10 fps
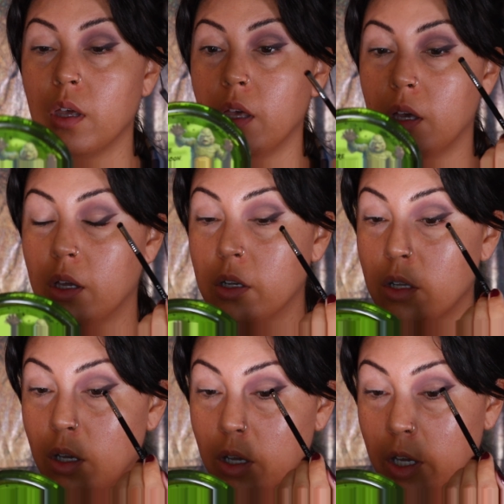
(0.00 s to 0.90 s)

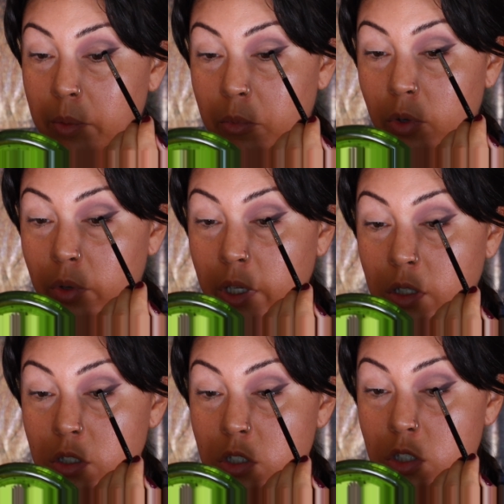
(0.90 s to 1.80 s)
And I'm
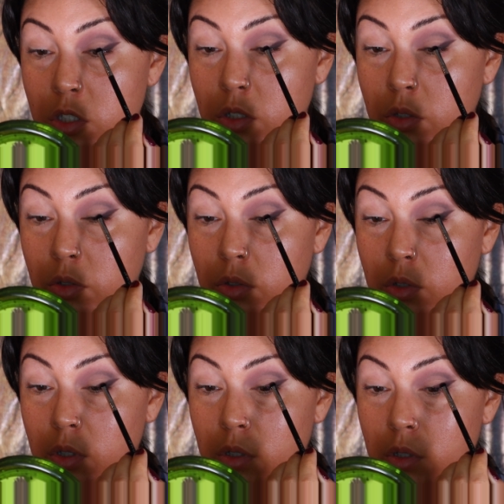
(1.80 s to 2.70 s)
going
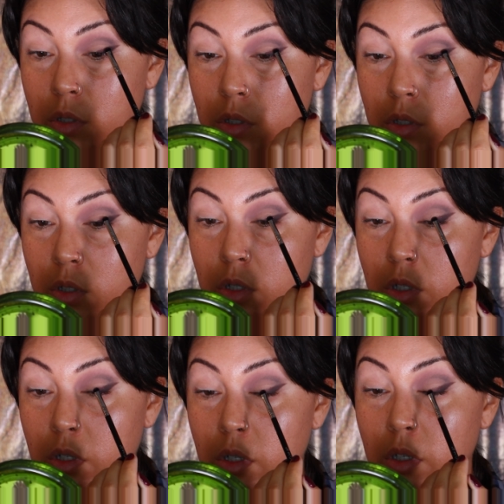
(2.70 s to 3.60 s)
to
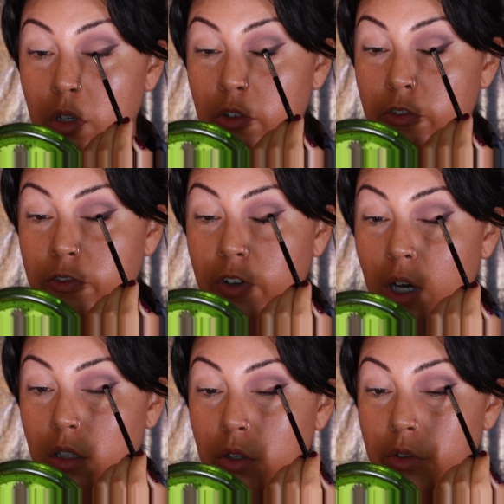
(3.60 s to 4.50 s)

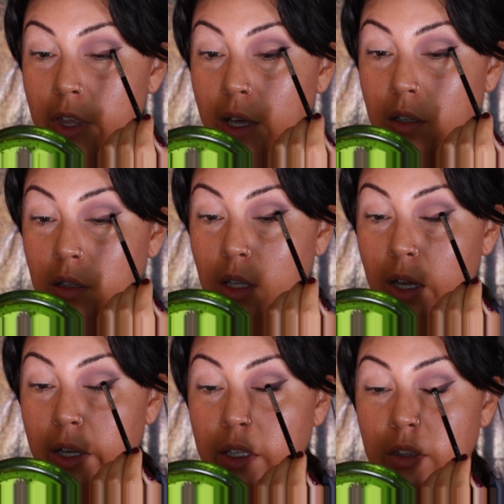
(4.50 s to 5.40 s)
follow that
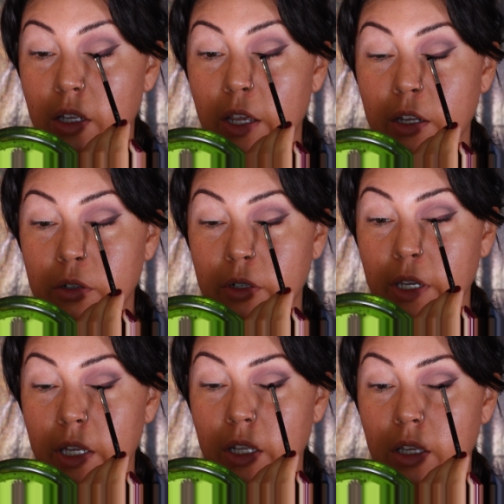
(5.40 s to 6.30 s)
line that I
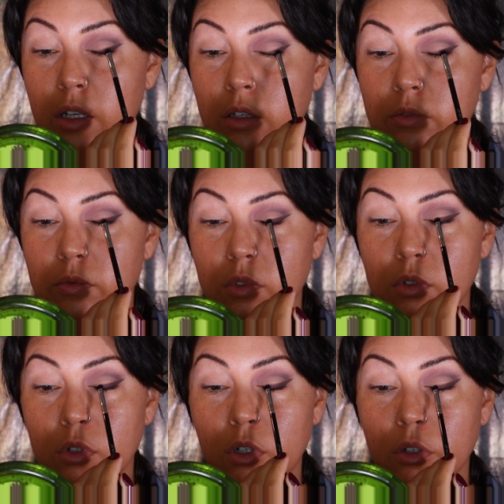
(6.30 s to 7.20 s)
created
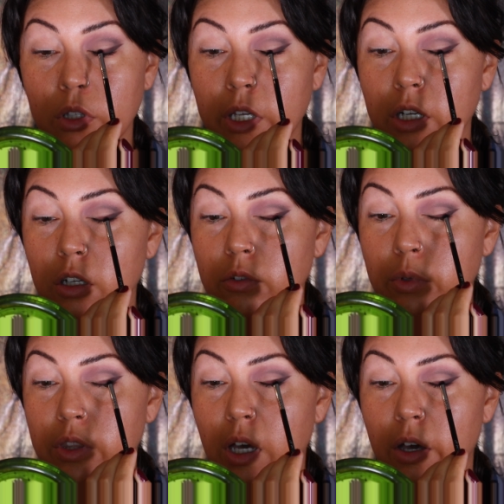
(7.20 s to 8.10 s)
earlier
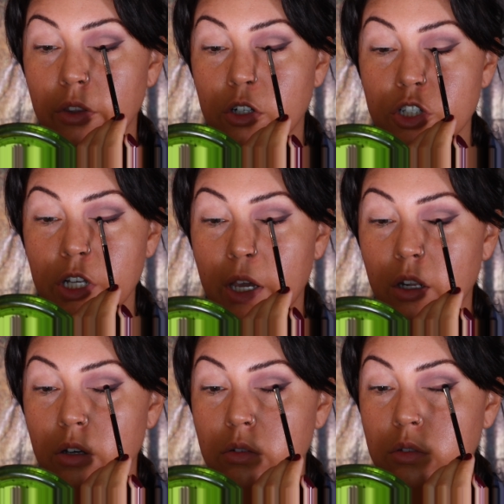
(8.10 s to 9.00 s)
with the other
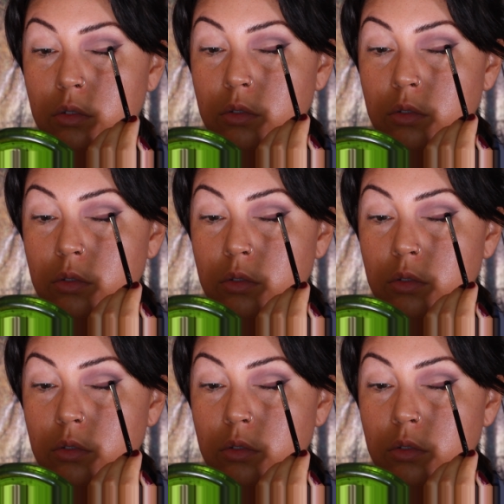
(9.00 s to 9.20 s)
shadow